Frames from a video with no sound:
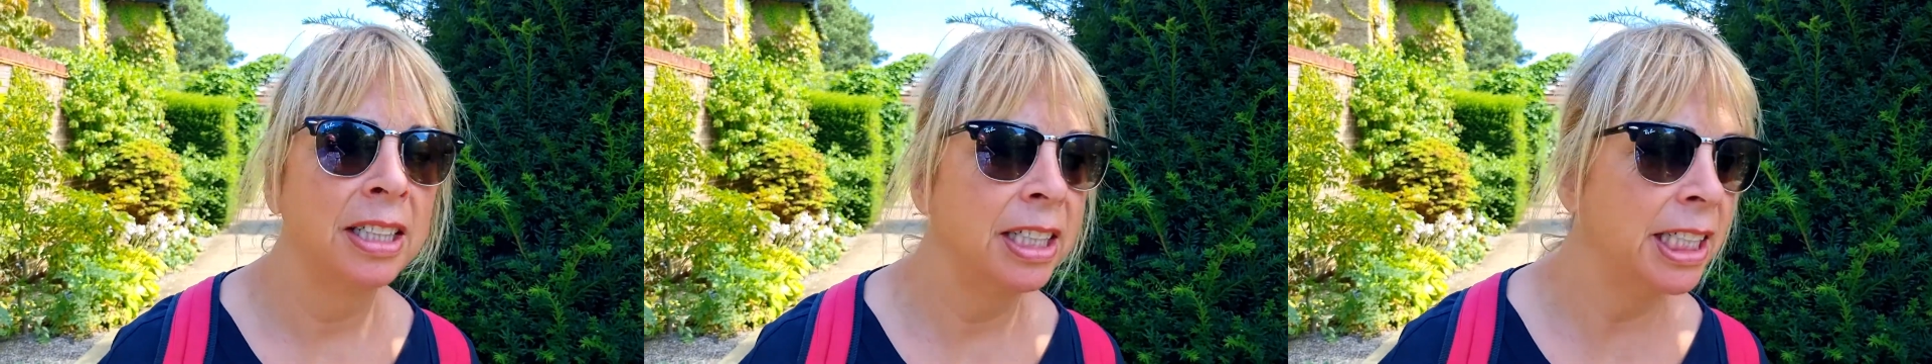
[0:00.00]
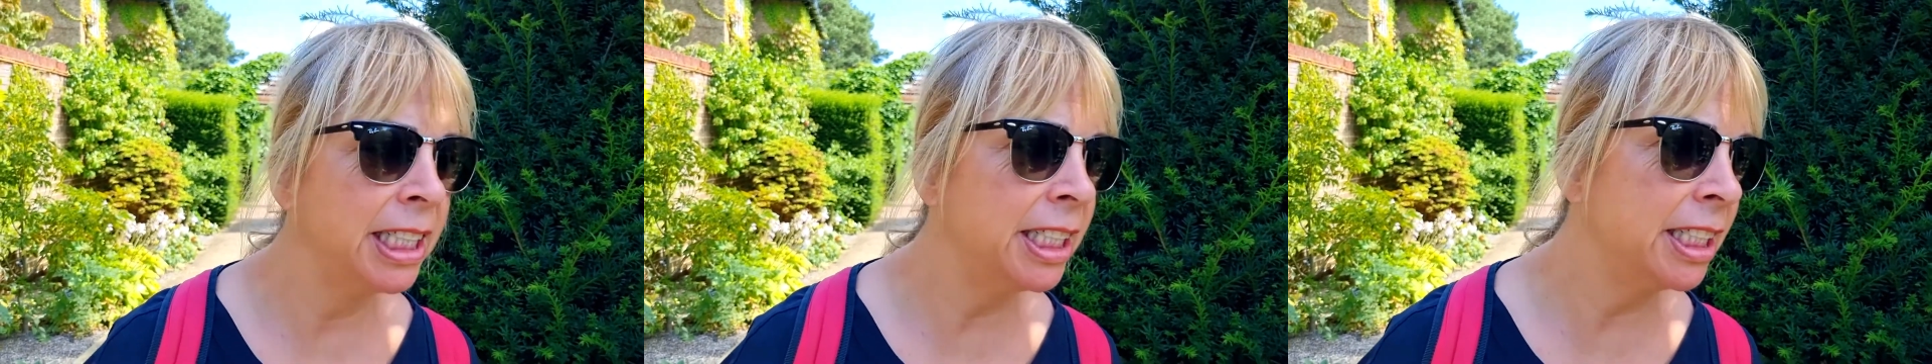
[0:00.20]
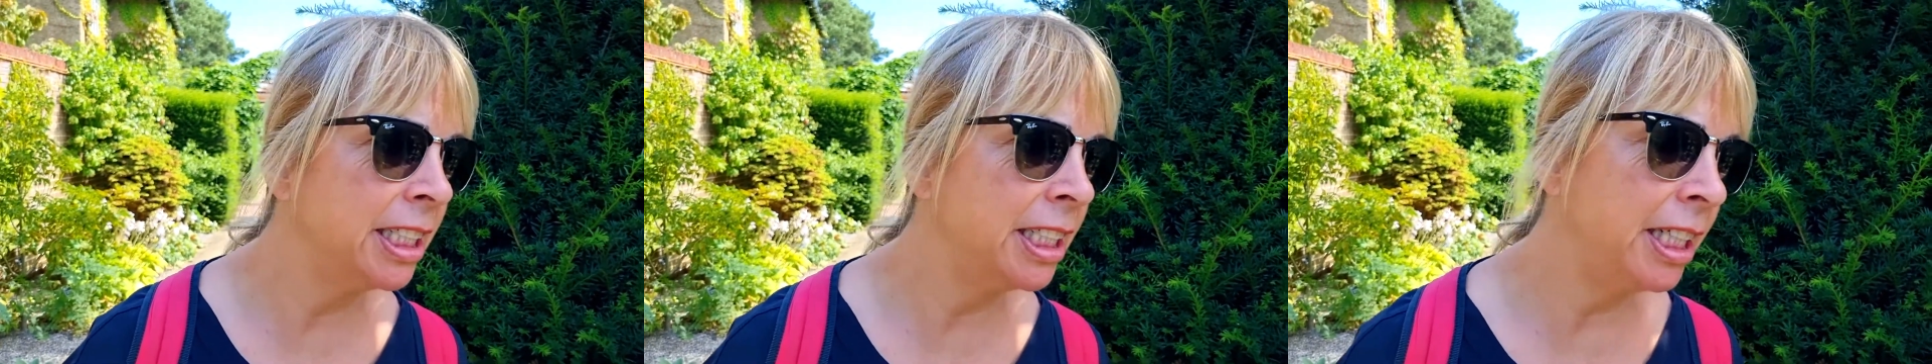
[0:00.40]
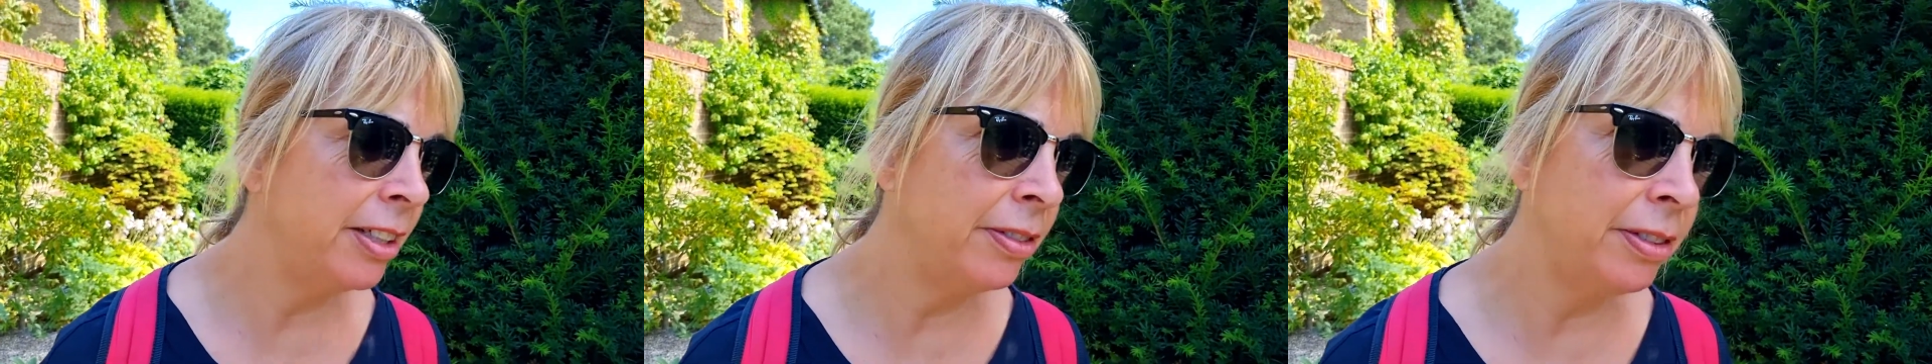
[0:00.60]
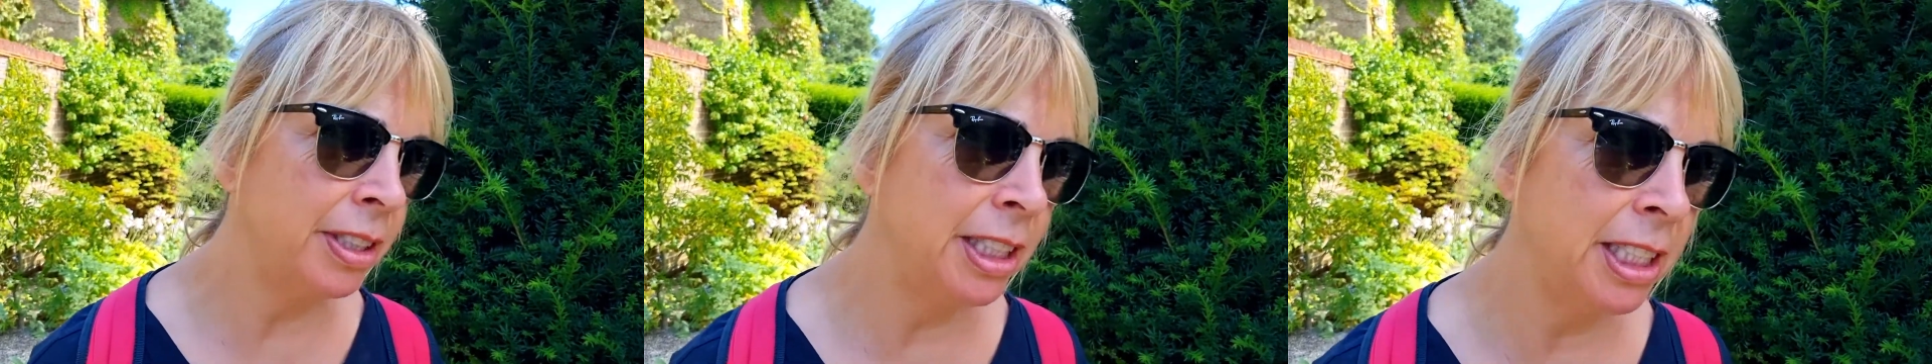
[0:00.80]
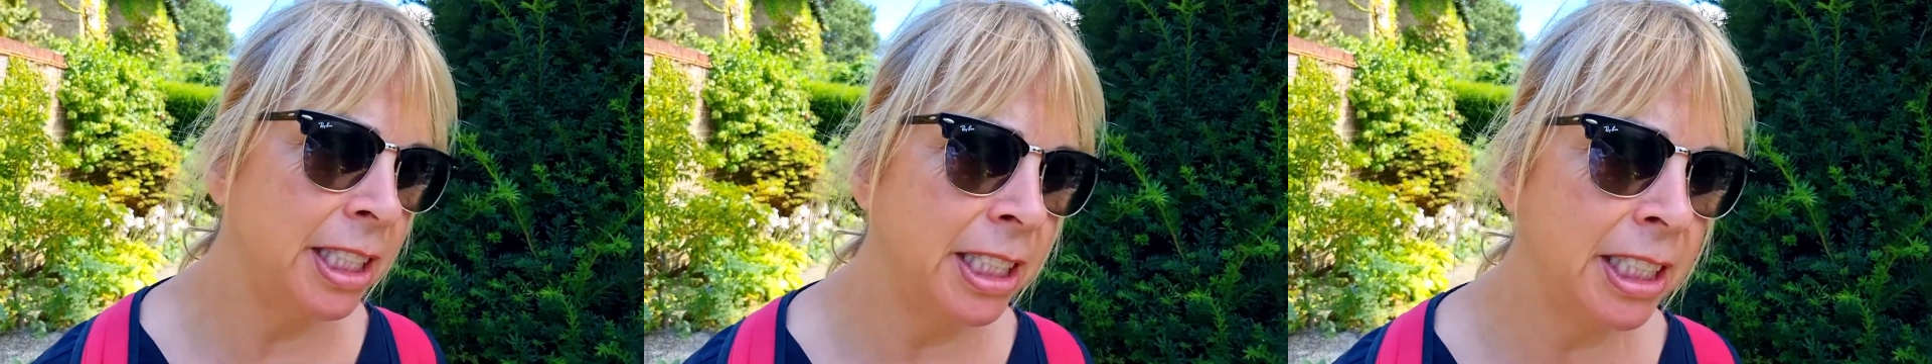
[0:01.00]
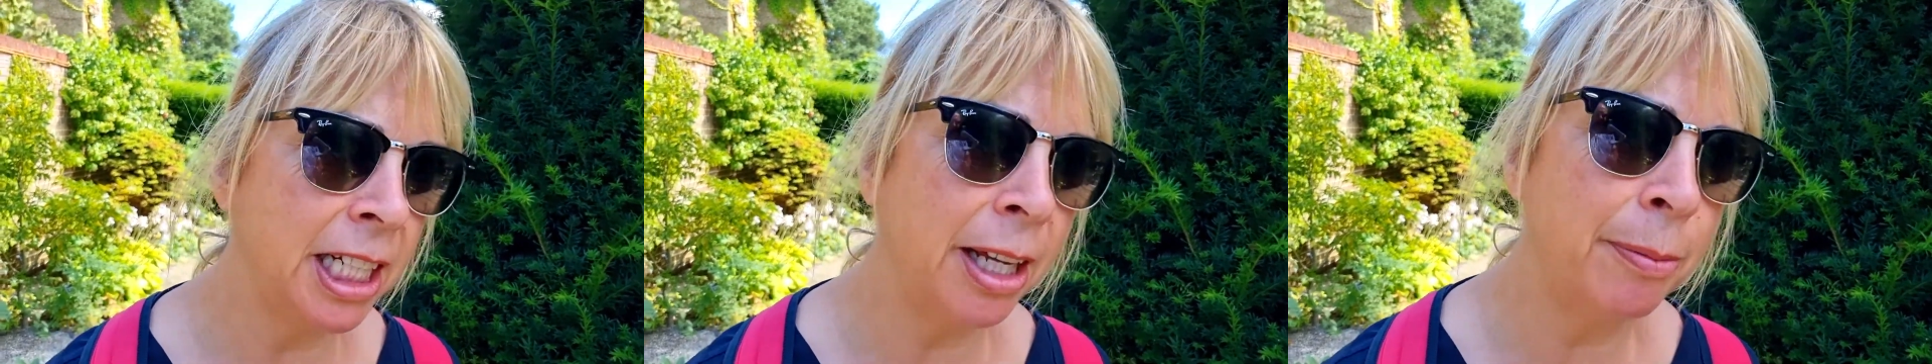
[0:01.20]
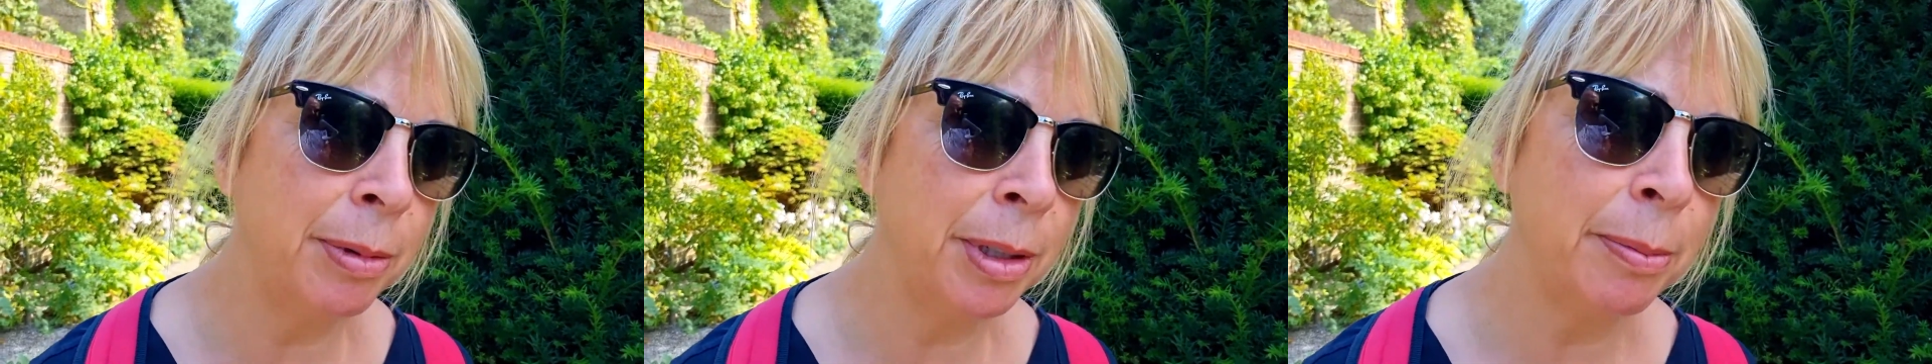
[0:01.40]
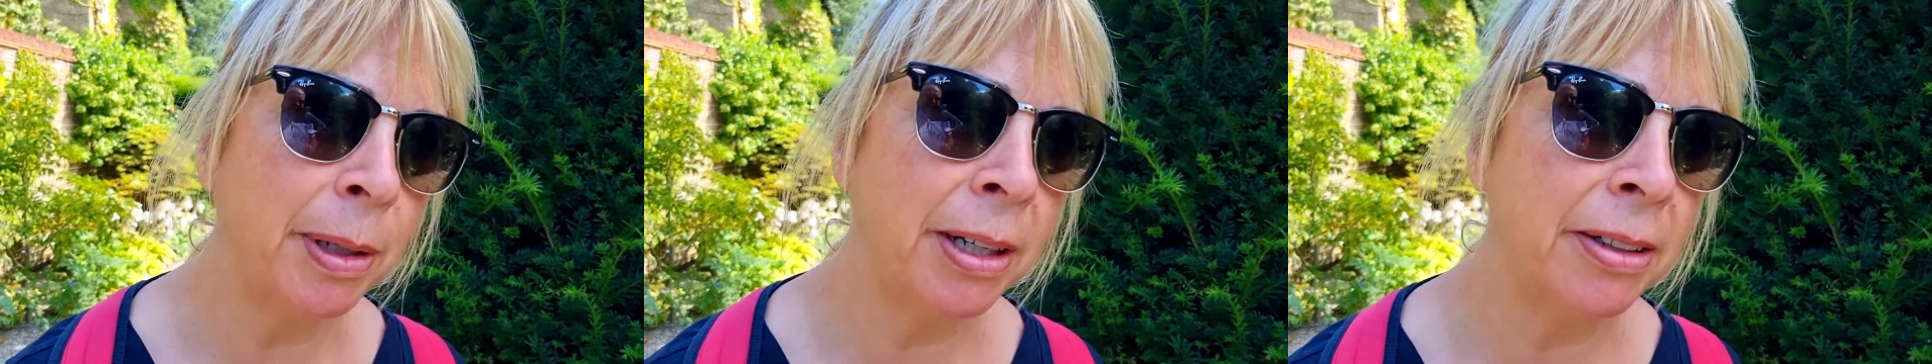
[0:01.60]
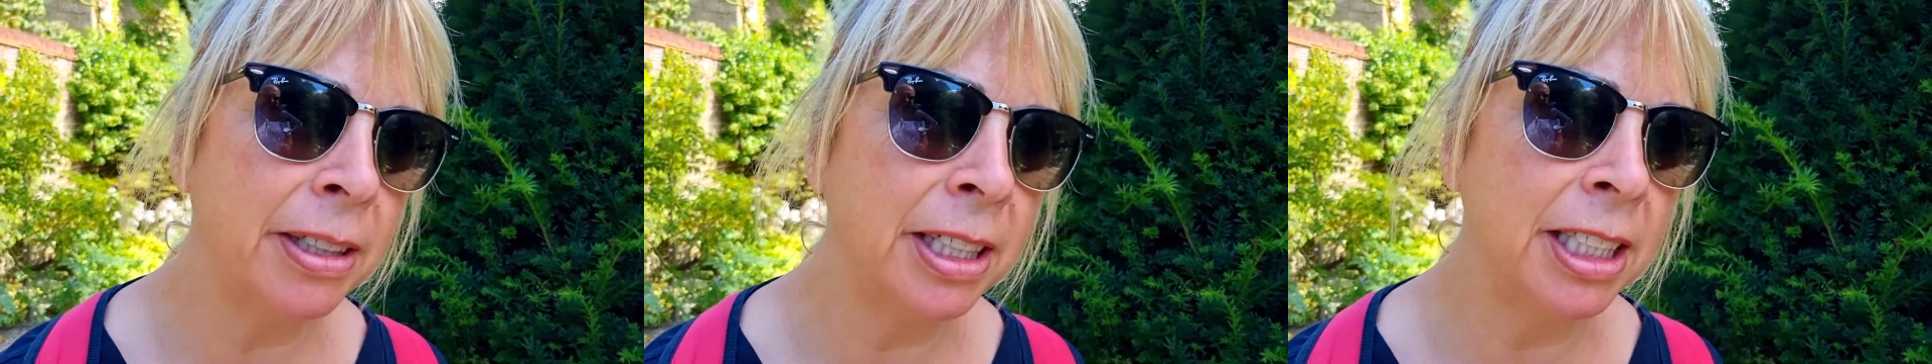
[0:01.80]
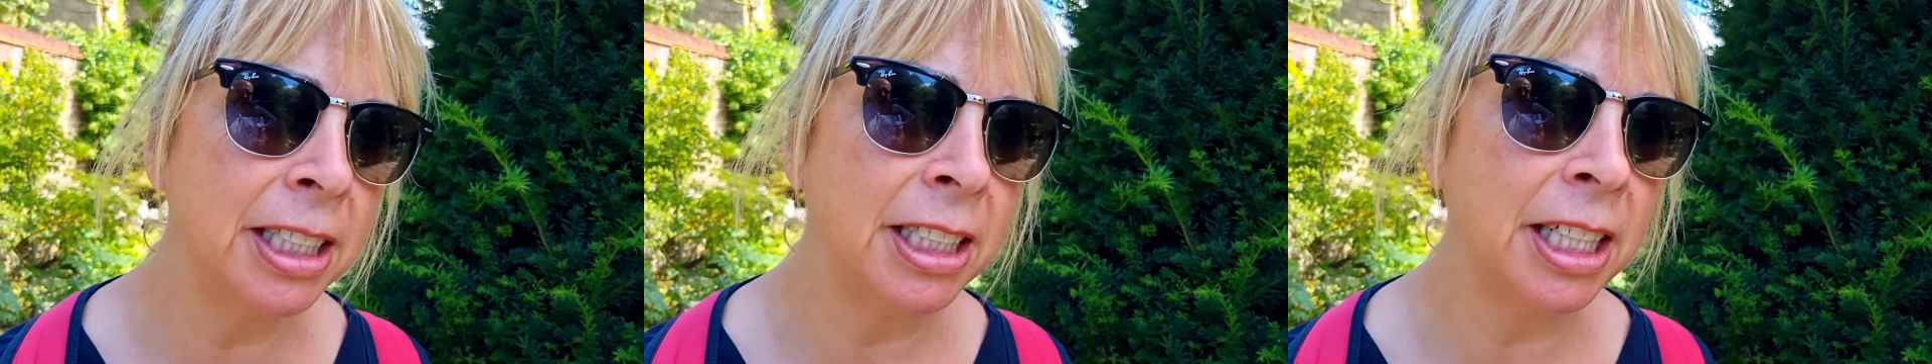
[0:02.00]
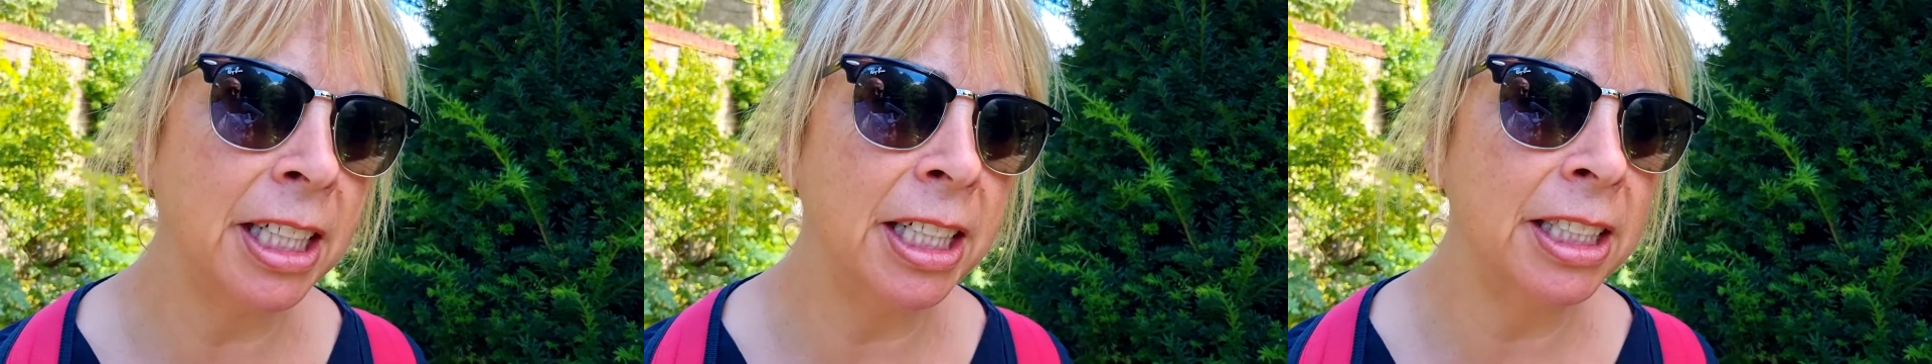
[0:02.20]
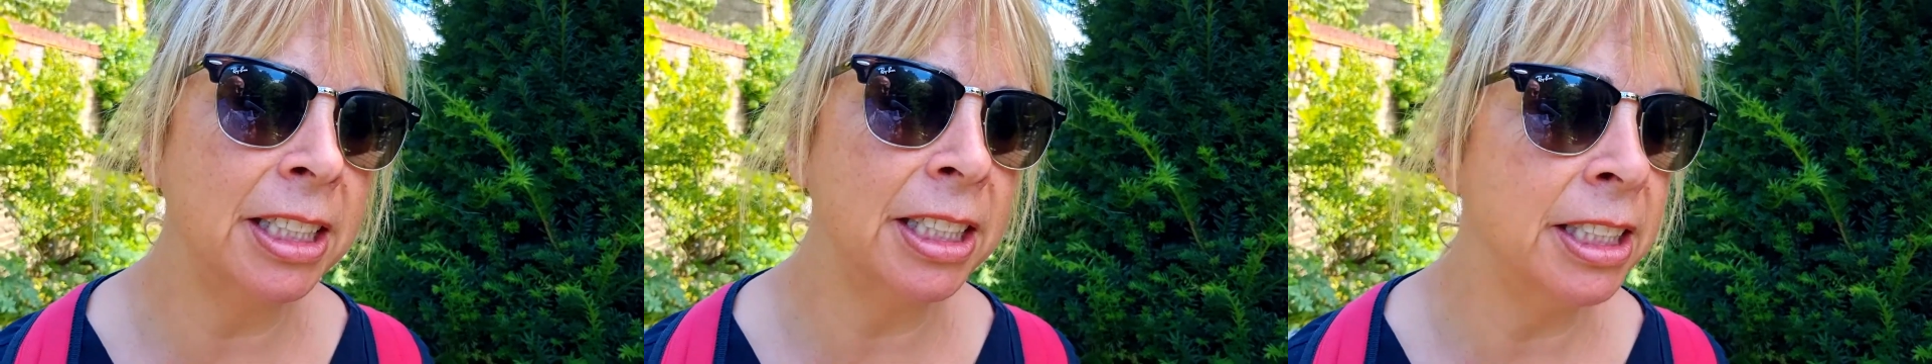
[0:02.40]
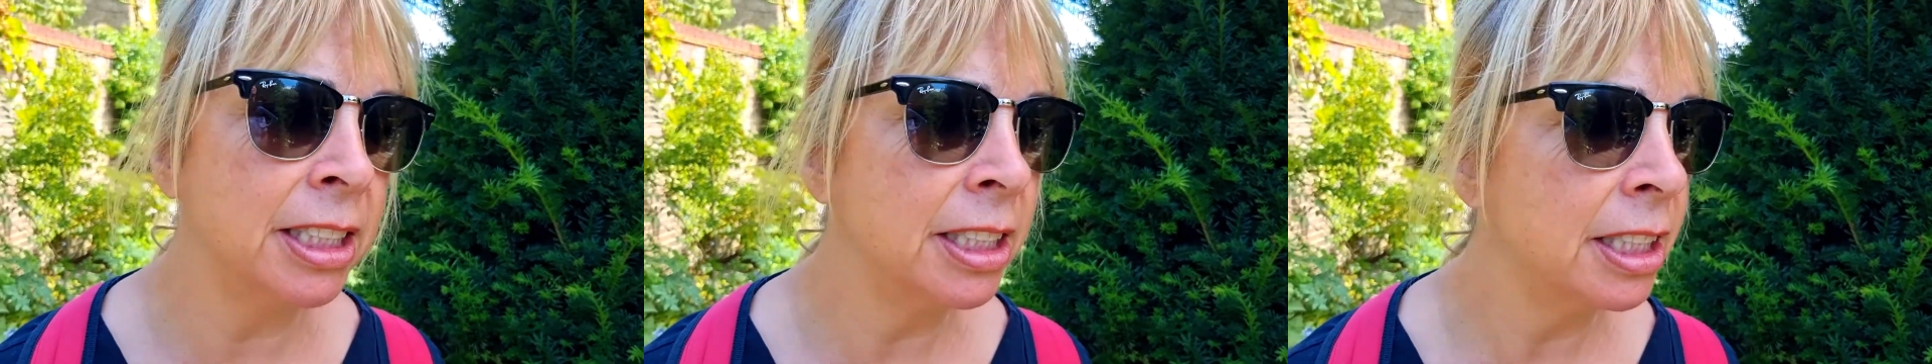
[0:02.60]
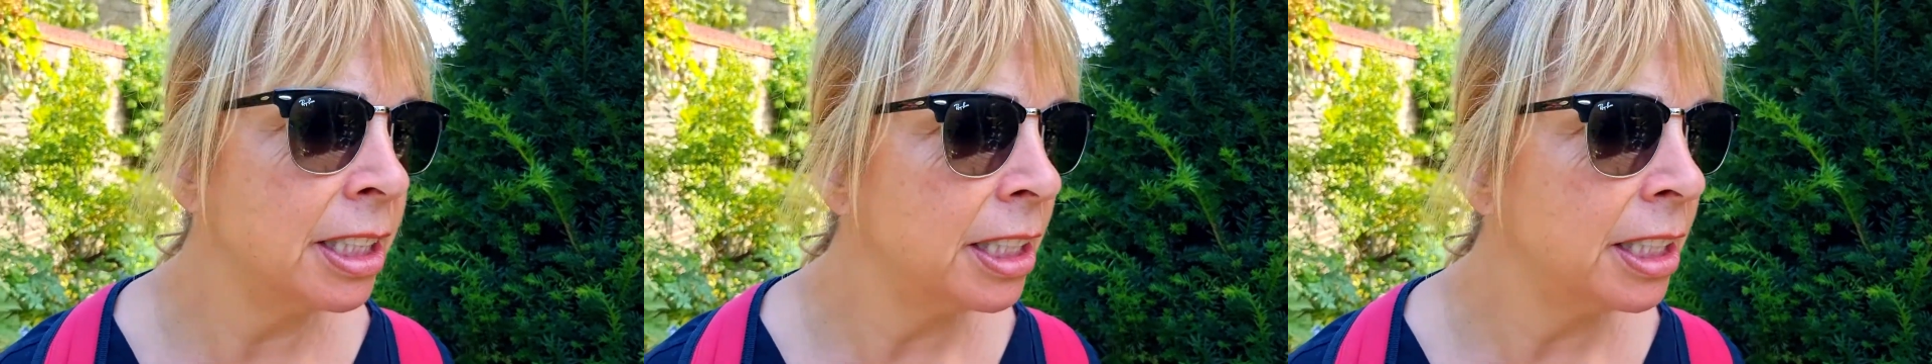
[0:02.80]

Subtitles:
I'm going to say if it was an Islamic Paradise garden,